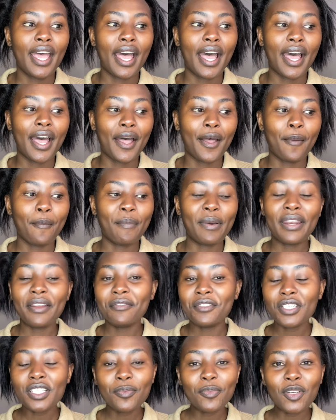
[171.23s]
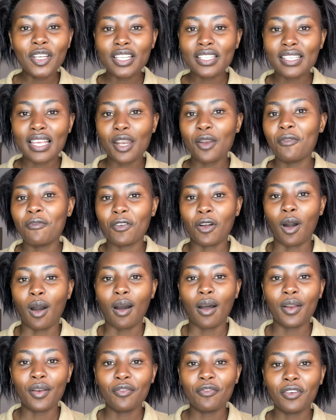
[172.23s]
But I've just been a son of
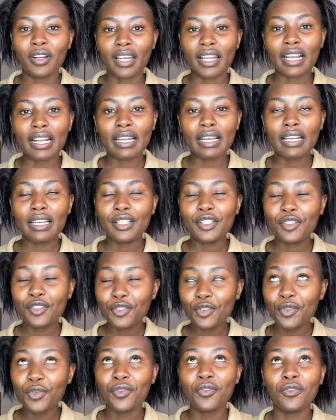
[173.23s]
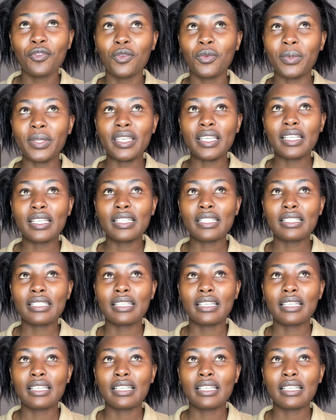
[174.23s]
God for like 2 full weeks.